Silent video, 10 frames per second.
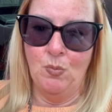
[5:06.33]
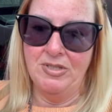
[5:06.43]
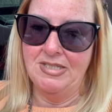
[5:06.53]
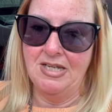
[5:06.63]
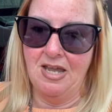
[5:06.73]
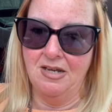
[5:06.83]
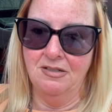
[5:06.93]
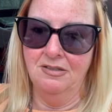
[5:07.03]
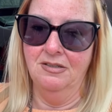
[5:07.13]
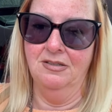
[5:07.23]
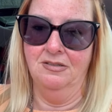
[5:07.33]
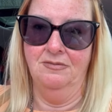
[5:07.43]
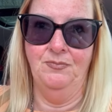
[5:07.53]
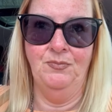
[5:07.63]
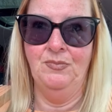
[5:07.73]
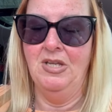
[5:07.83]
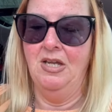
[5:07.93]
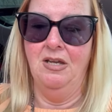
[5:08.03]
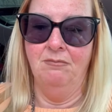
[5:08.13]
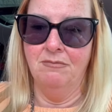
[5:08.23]
Once again,
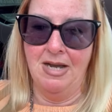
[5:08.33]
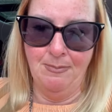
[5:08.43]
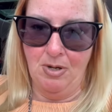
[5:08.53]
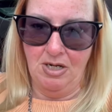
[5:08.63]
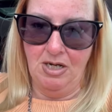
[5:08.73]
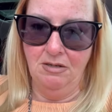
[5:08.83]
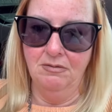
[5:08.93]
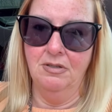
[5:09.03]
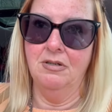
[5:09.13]
my money.